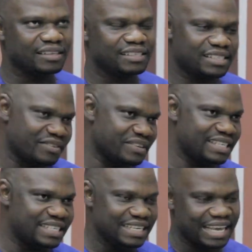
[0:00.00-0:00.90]

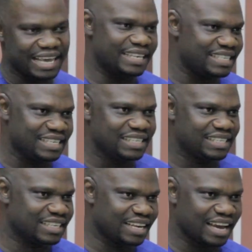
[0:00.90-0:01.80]
17, 18,
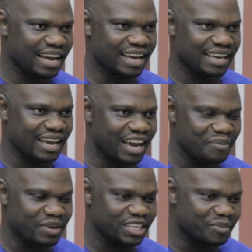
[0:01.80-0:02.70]

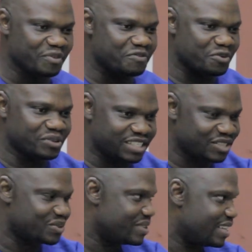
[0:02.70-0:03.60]
I metamorphosed
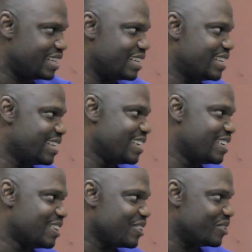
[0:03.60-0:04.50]
into the
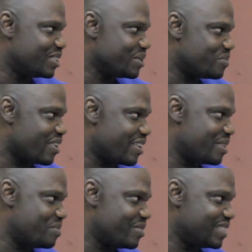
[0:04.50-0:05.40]

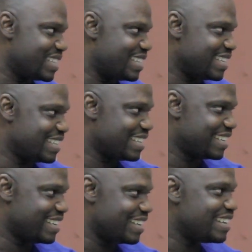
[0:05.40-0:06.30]
contemporary music.
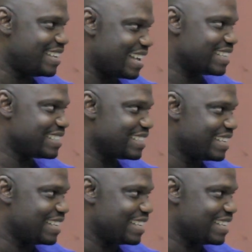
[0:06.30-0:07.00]
Yes.